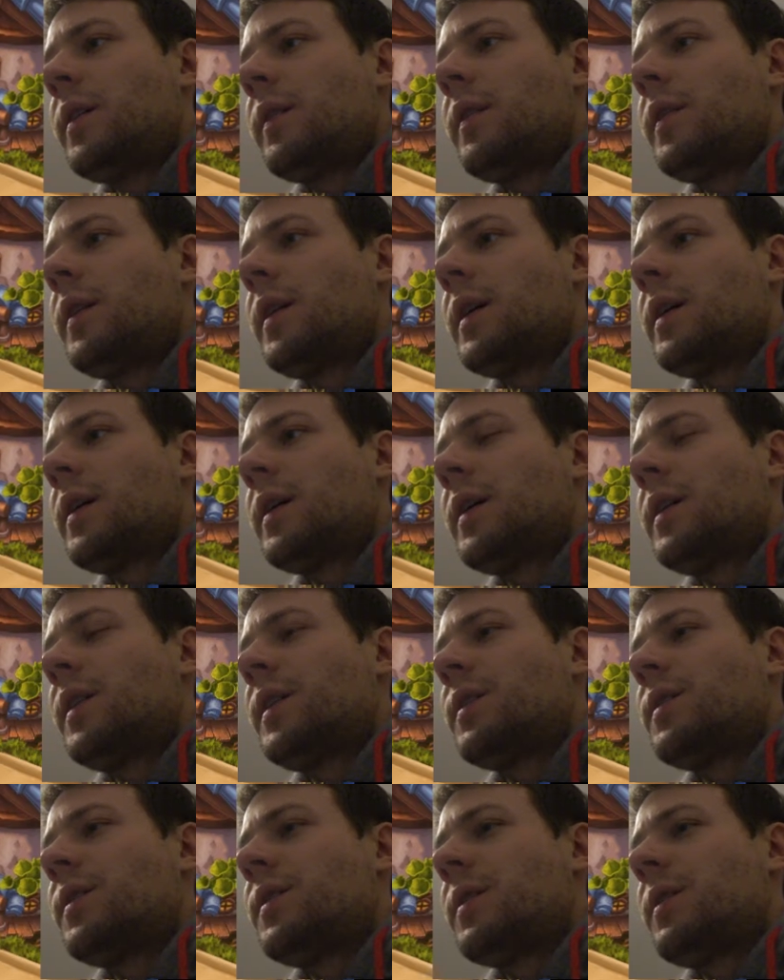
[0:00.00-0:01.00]

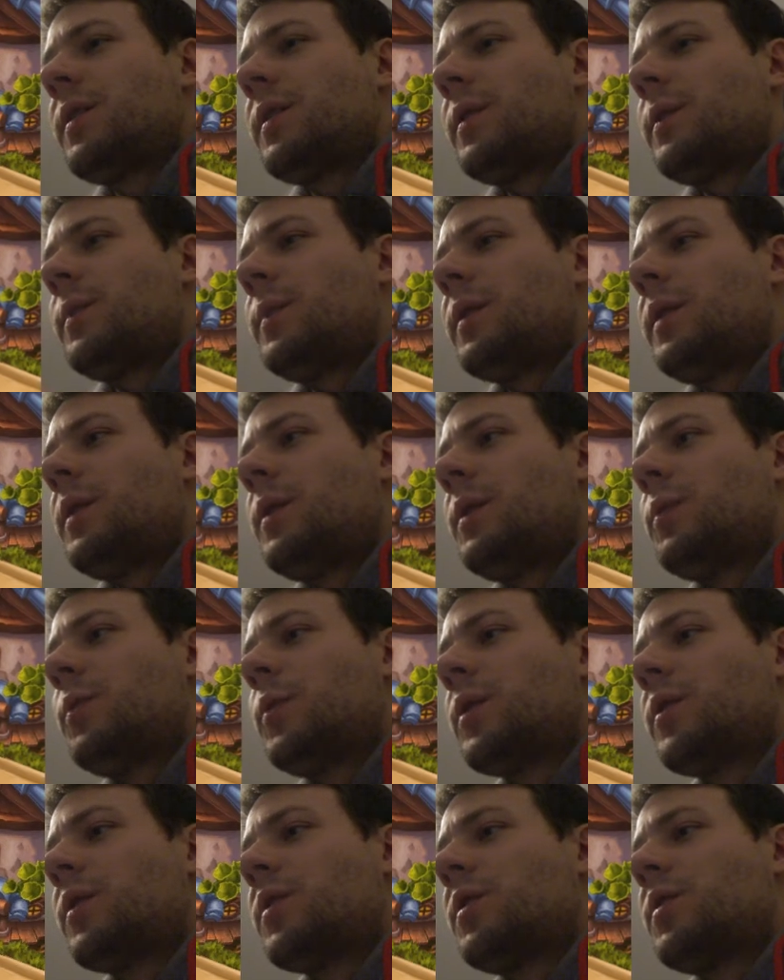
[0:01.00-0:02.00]
that he
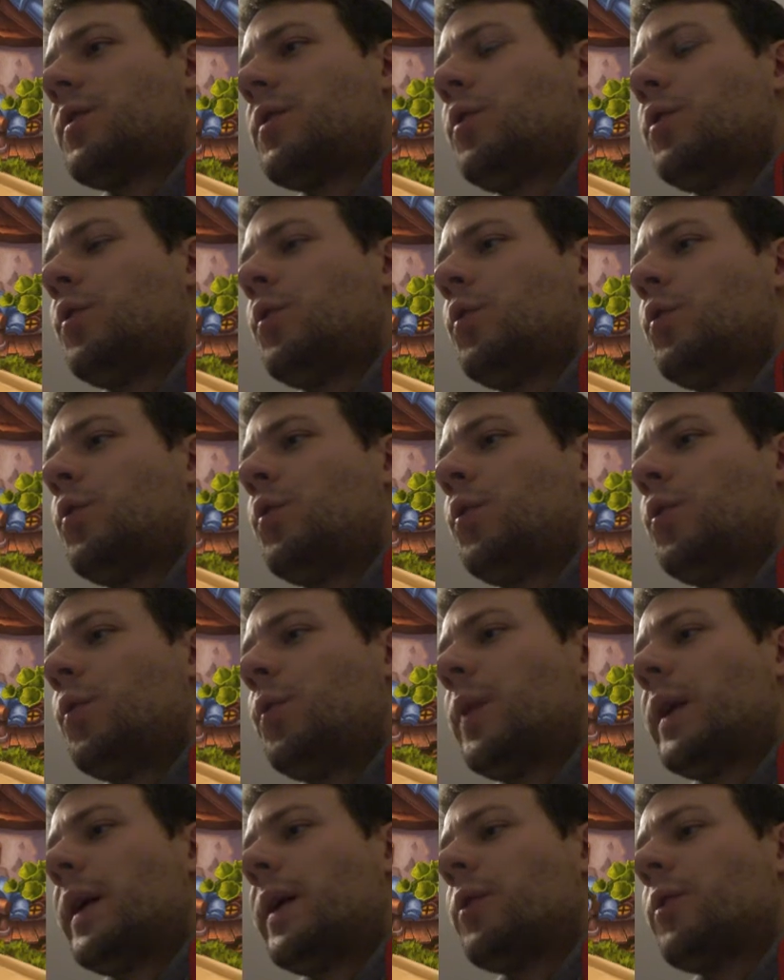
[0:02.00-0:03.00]
wants to
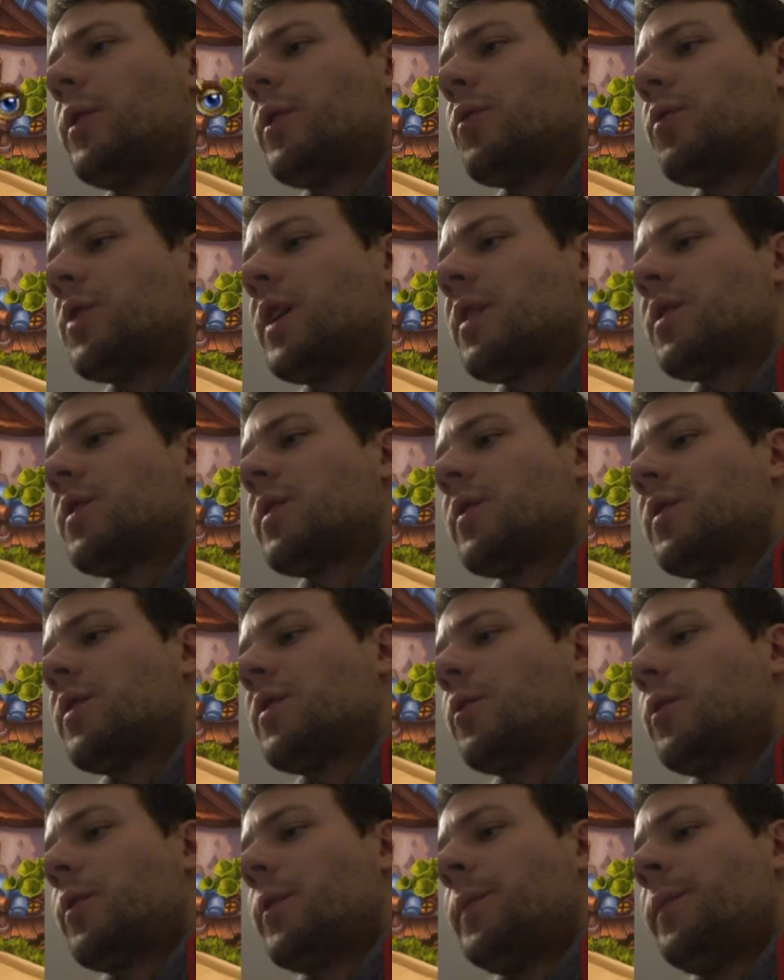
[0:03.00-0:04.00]
play Reno Jackson
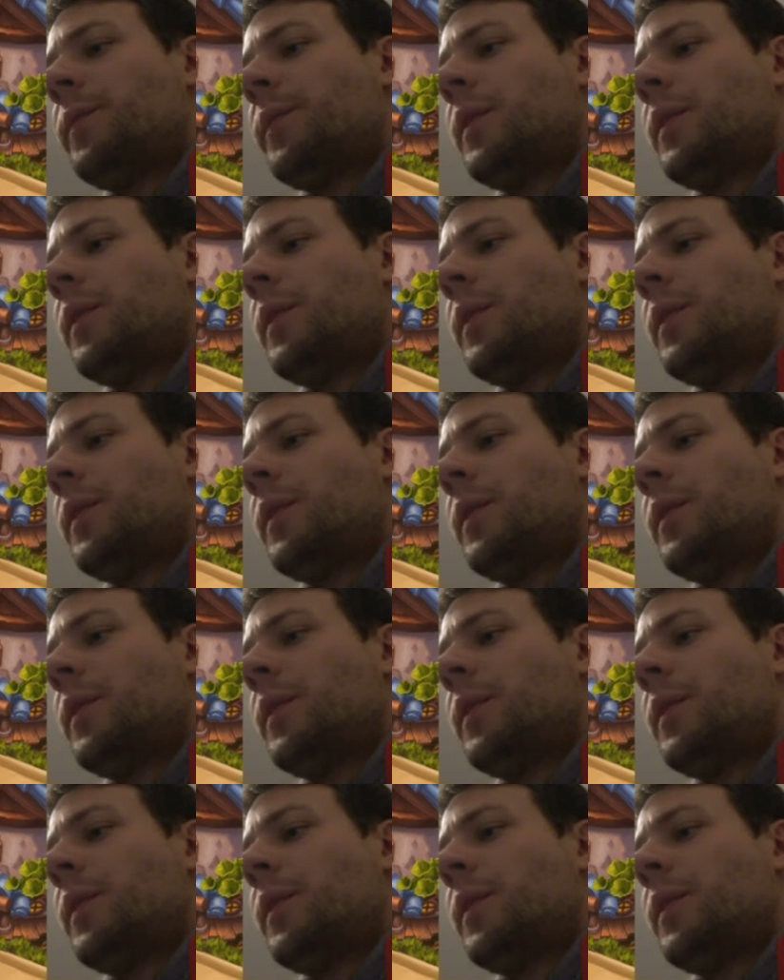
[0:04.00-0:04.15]
soon.